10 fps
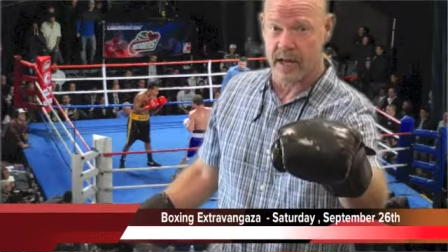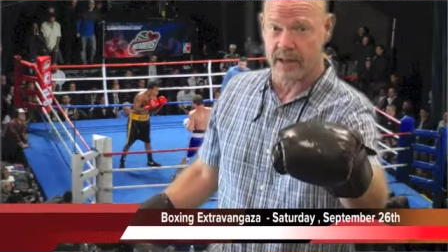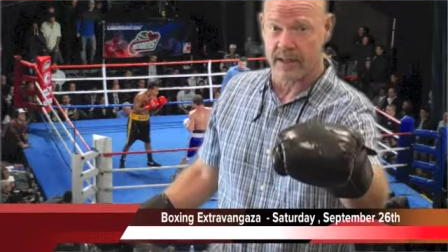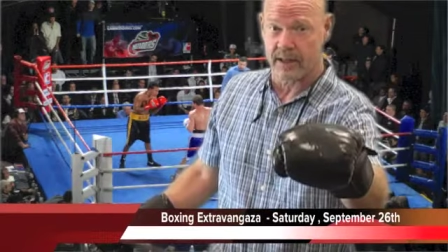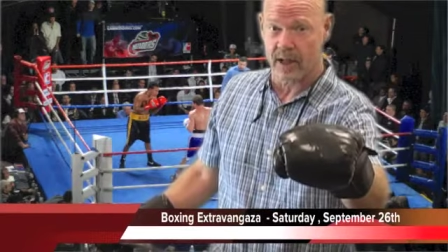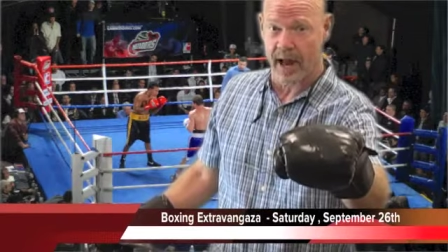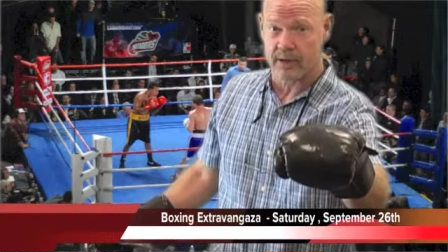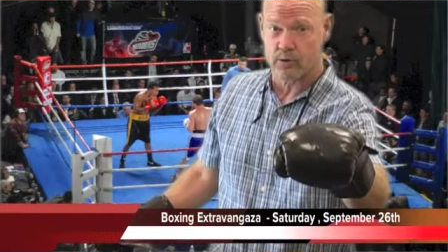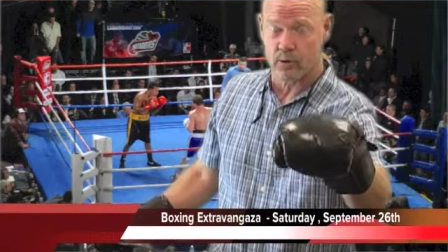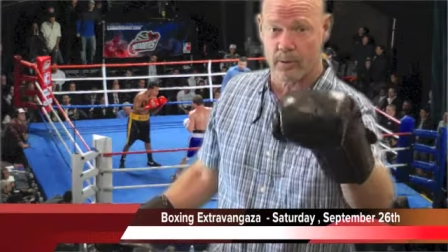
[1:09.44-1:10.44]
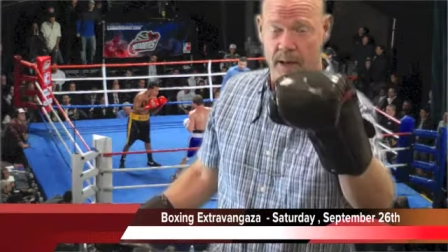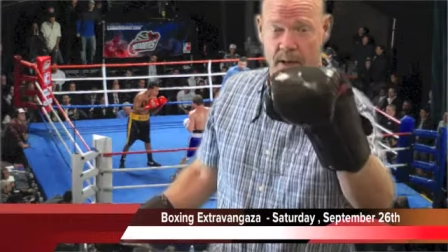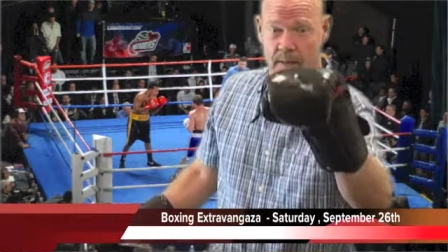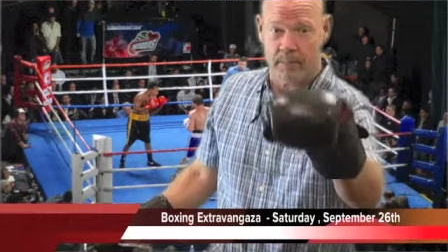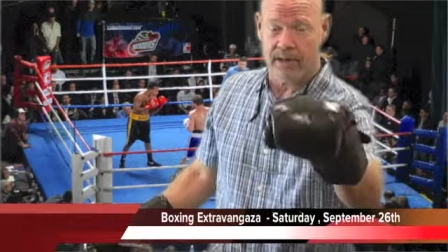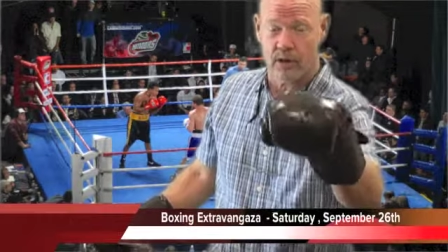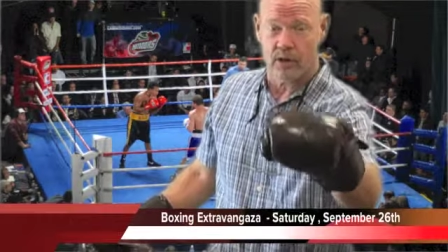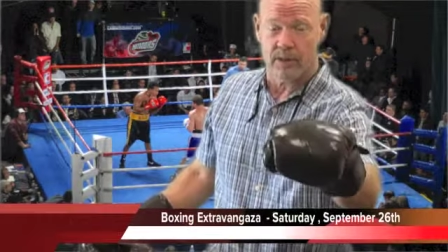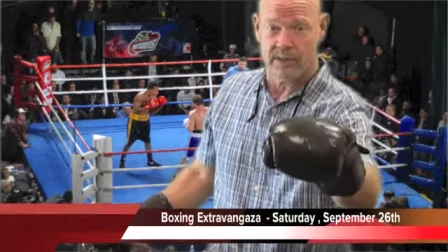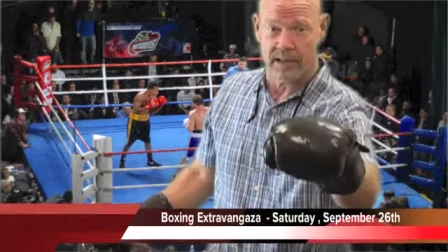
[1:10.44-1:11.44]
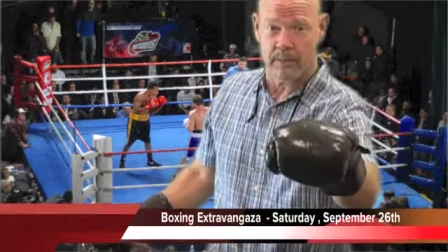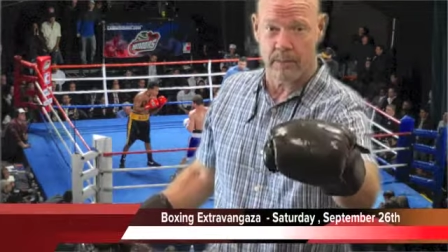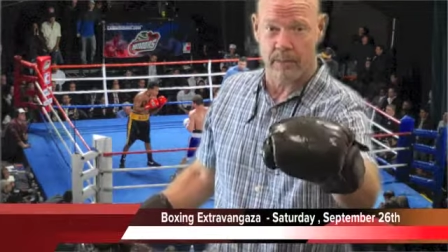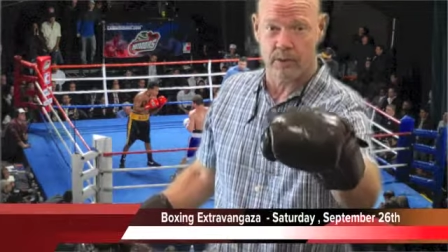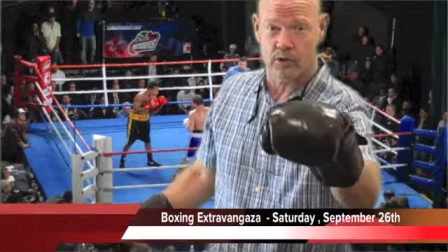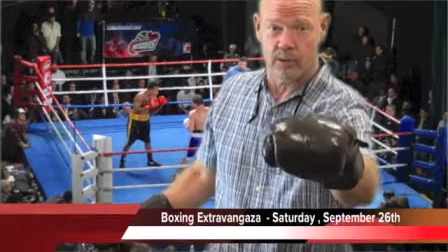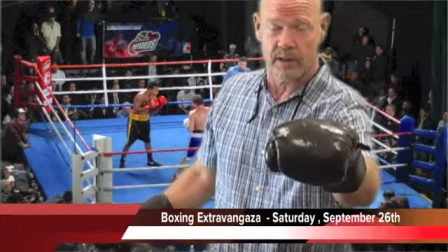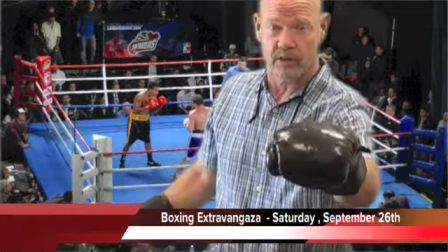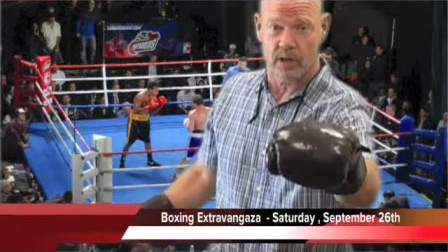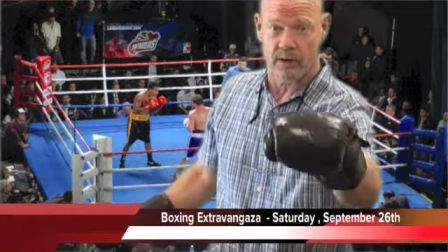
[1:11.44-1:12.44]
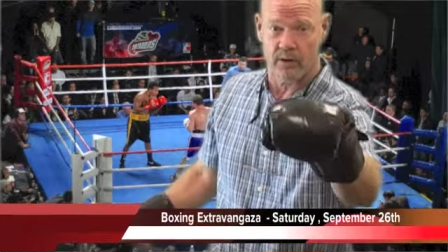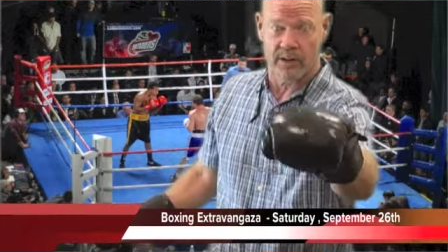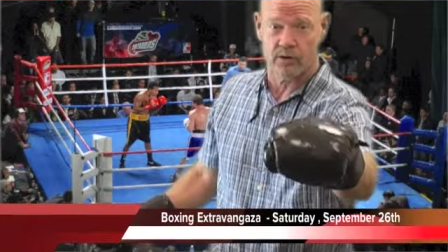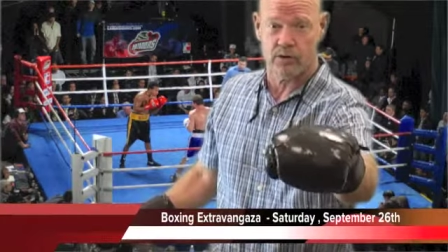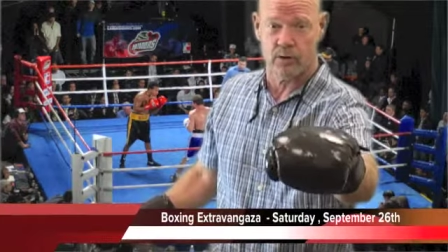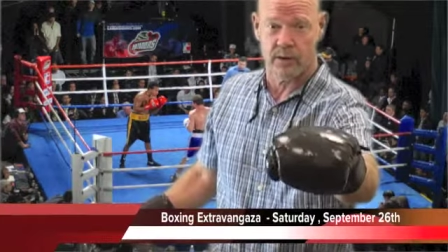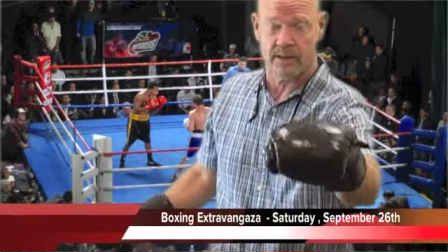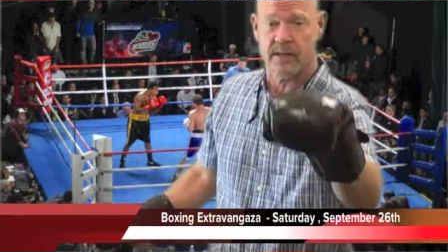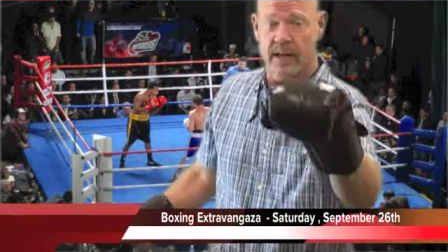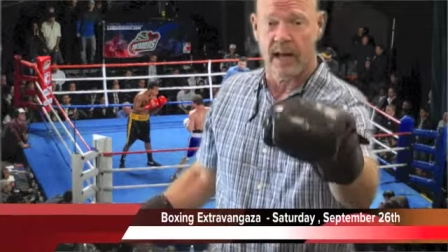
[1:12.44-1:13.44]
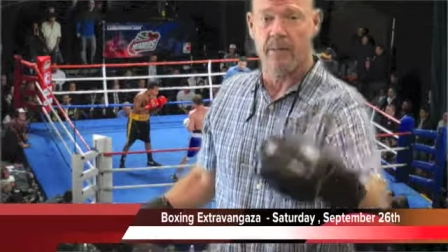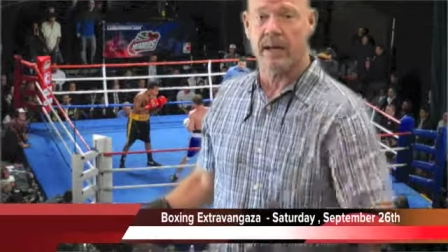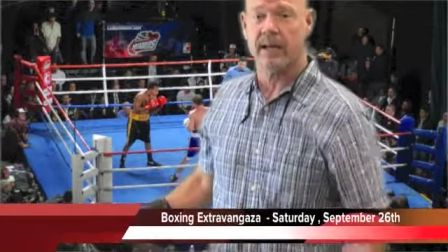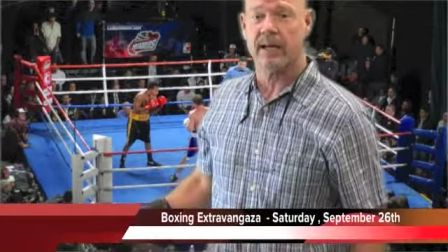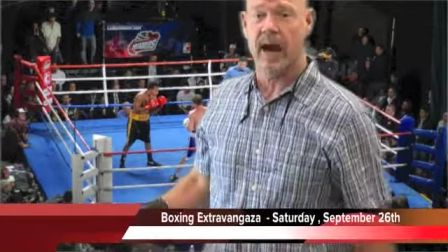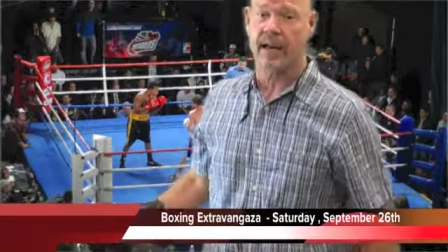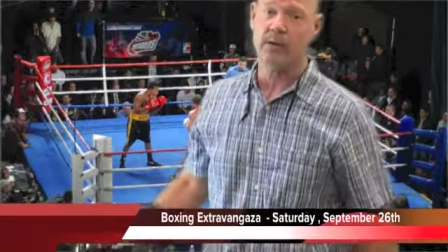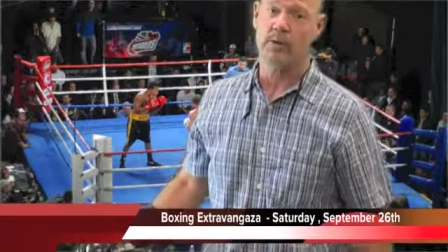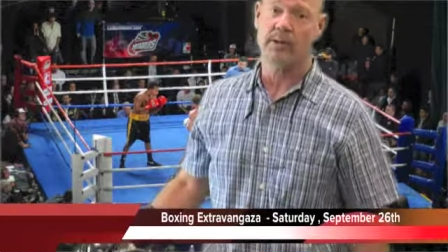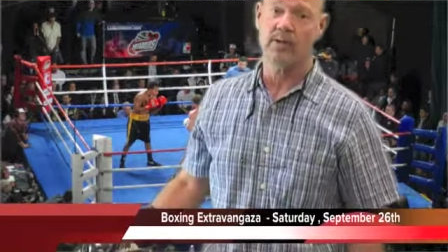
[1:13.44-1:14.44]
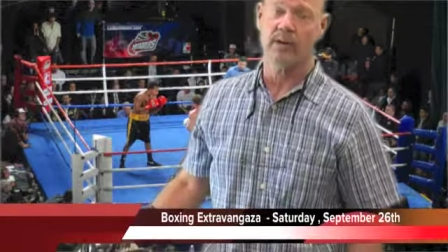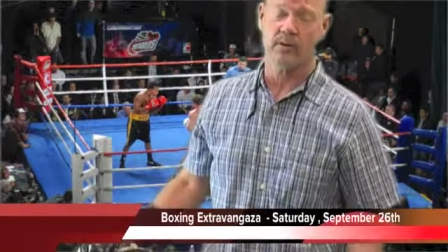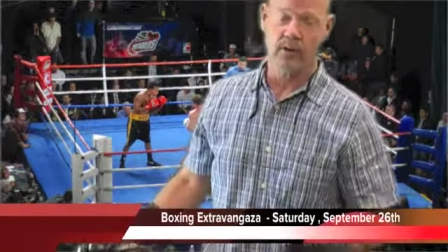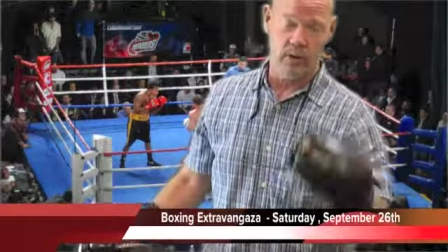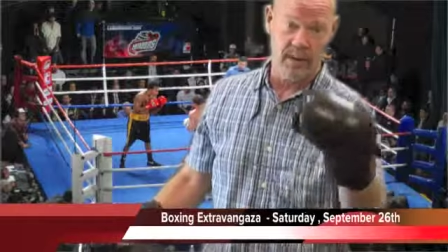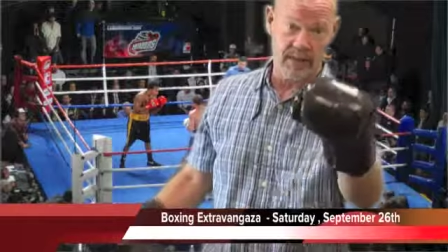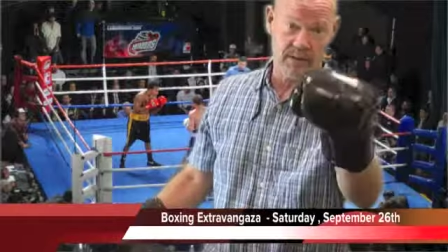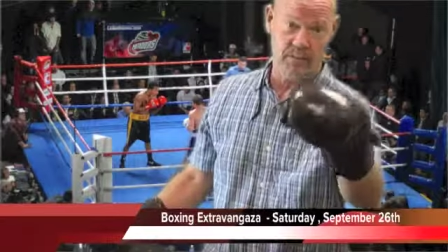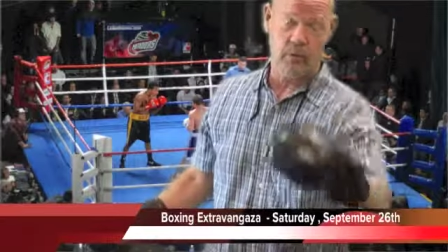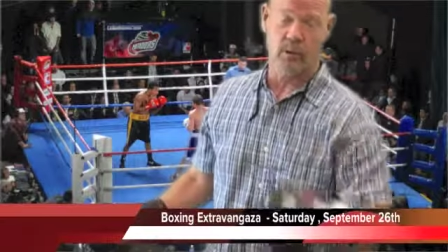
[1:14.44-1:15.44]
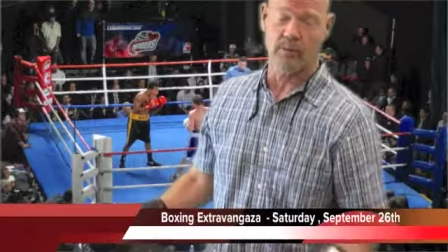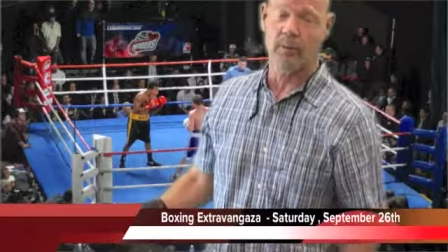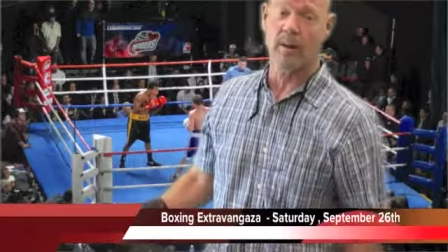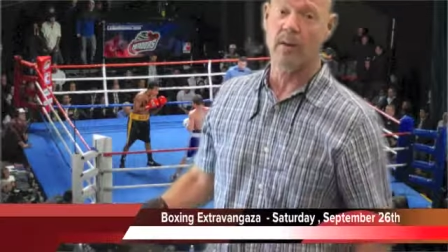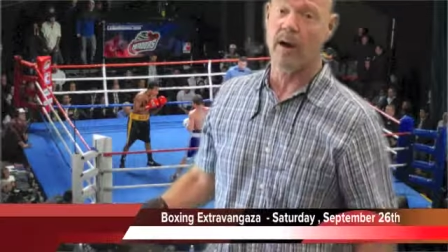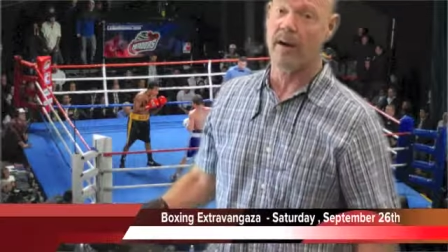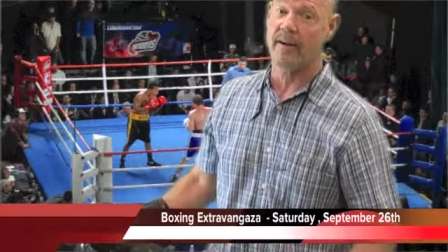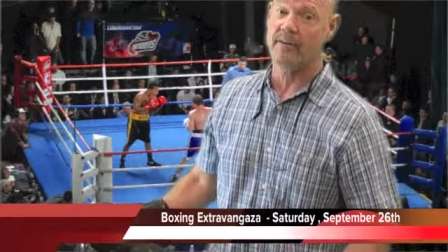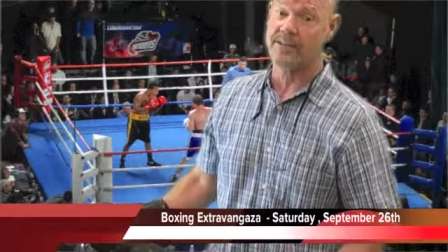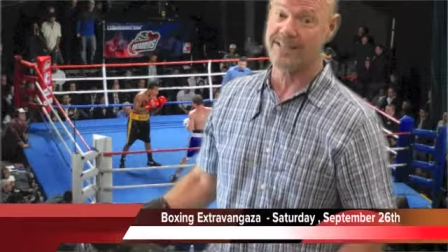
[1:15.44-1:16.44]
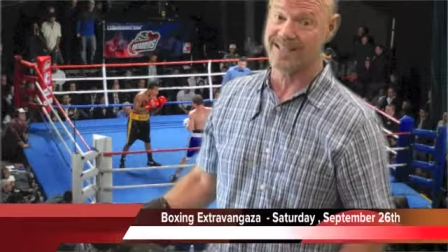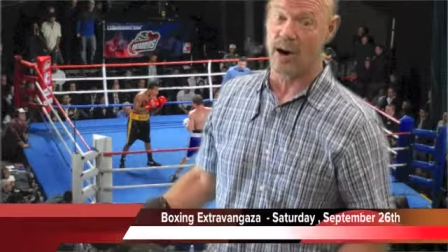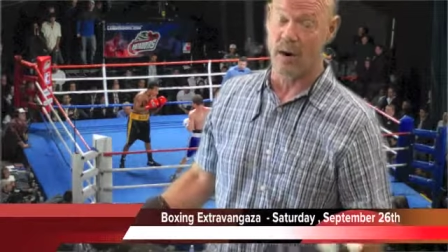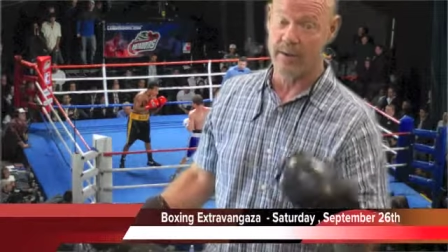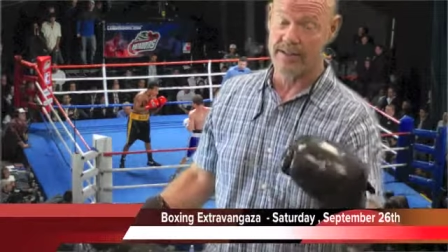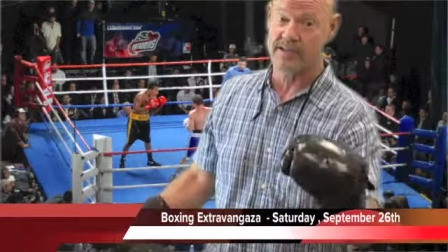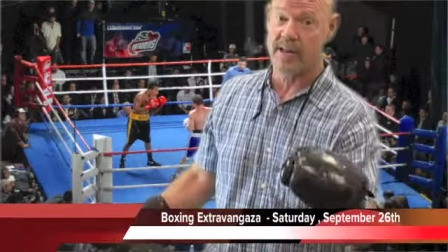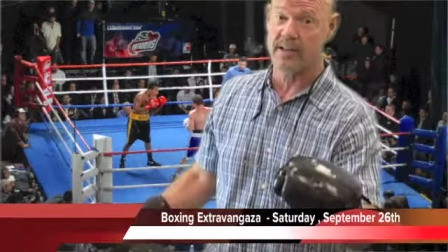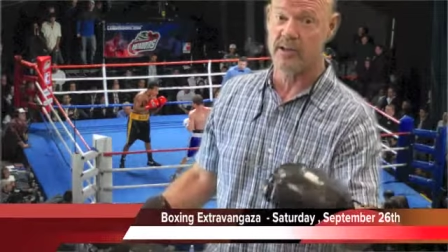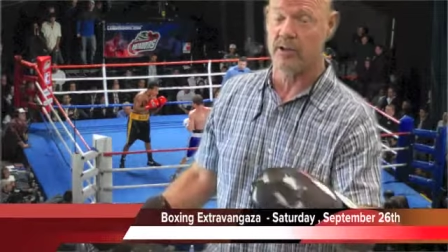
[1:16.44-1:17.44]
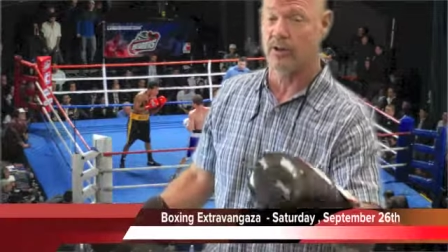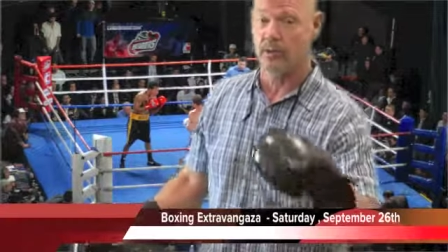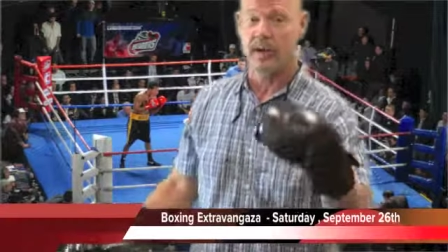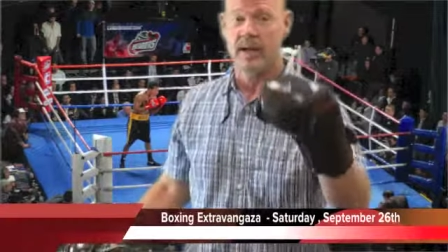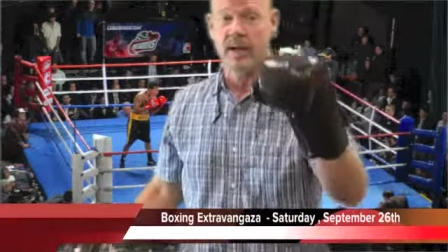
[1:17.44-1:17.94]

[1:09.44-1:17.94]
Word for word: done in the classroom, being good team members with each other and students, and being kind to each other. You know, that's important. Remember how I always, always said to you,